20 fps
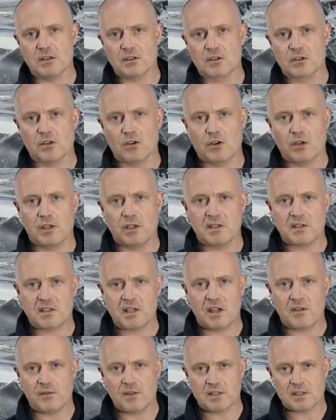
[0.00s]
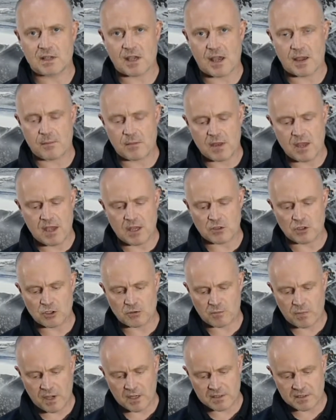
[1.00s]
So you're saving time there
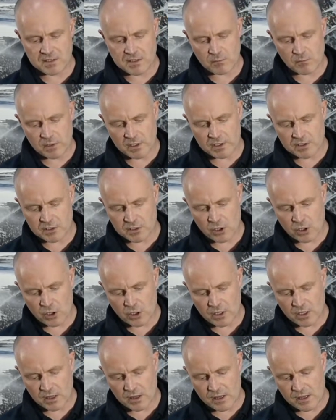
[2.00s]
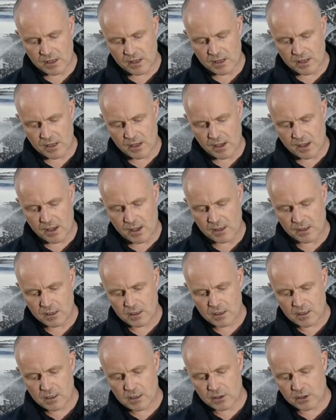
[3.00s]
just by simply turning the
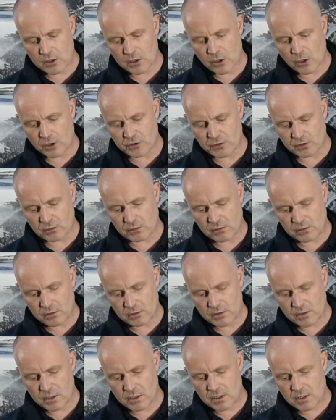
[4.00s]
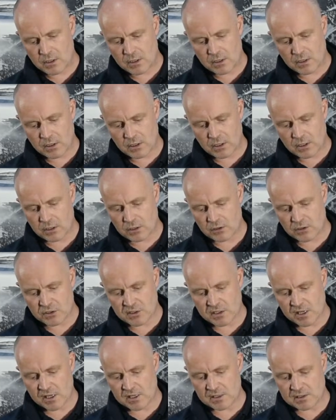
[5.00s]
nozzle. You can
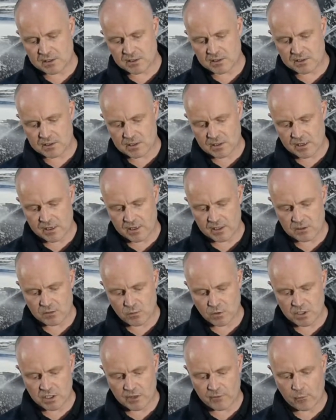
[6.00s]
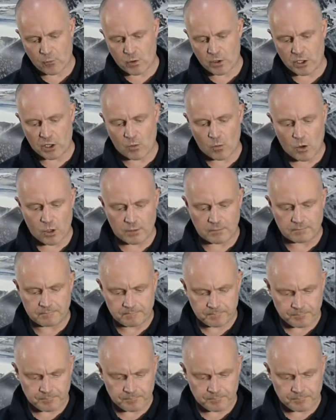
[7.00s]
just easily select whichever one you want.